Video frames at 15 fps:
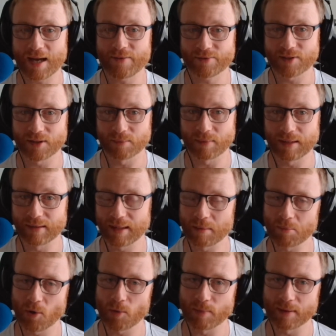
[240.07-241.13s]
after them in
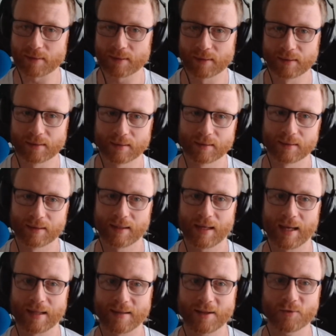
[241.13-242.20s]
that moment.
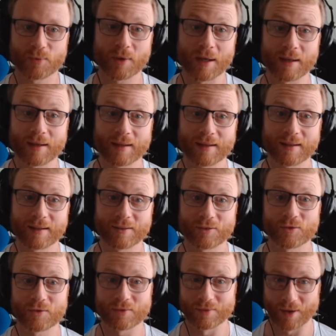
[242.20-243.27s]
And that's what I
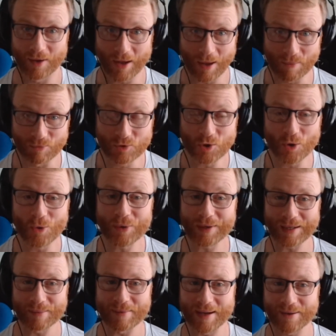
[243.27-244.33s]
am
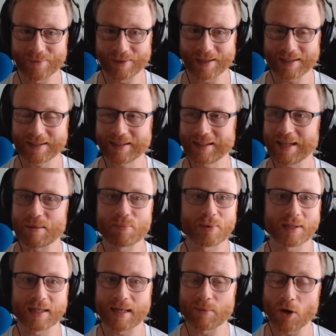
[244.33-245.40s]
talking about when I keep
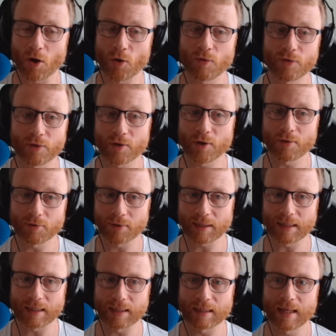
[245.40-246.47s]
bringing up over and over
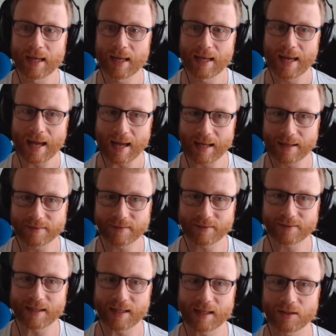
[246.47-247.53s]
again,
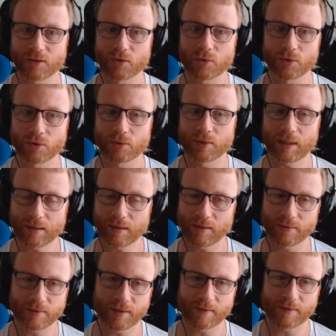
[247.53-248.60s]
understand your unique
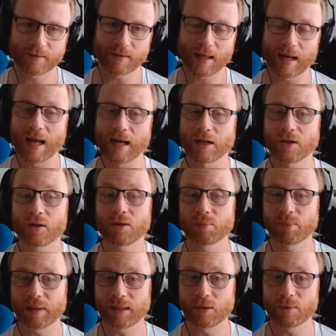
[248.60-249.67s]
context. And it
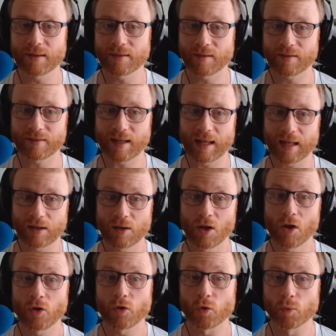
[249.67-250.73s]
could be you understand
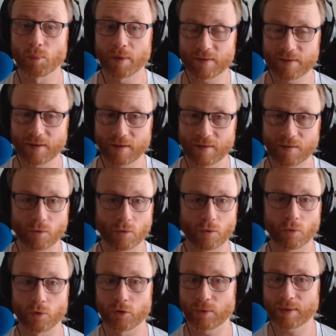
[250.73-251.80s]
your business
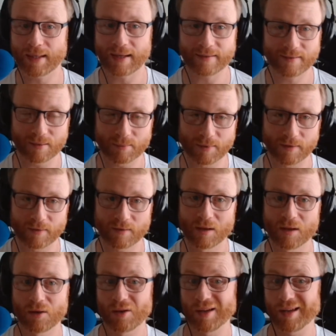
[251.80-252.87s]
or your customers
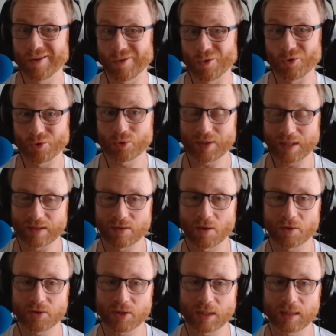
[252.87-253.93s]
or your
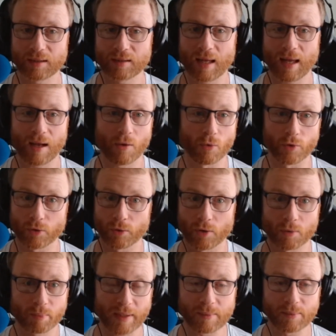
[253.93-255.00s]
technology or your
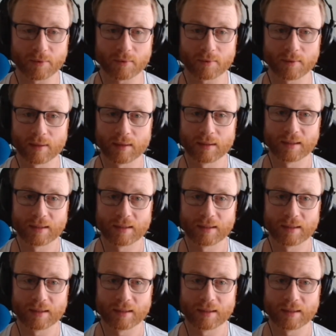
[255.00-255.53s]
own people,